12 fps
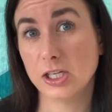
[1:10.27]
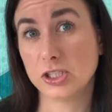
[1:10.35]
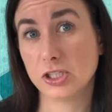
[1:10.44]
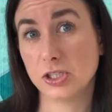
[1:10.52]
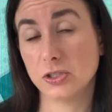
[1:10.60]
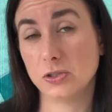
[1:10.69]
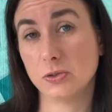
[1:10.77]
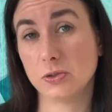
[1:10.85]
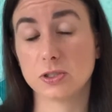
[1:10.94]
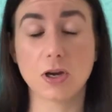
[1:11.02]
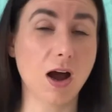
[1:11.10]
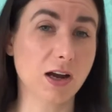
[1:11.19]
to
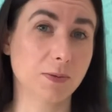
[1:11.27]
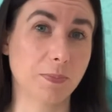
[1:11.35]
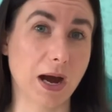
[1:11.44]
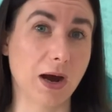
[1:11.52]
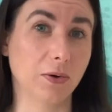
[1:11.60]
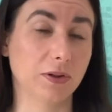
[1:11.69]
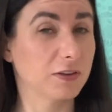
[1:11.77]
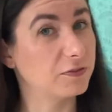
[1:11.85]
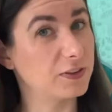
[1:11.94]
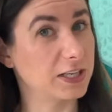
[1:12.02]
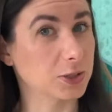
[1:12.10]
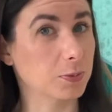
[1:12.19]
talk about the
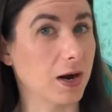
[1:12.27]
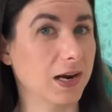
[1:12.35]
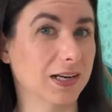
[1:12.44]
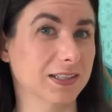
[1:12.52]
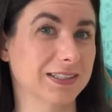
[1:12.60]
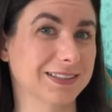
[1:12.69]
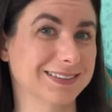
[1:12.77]
finished product.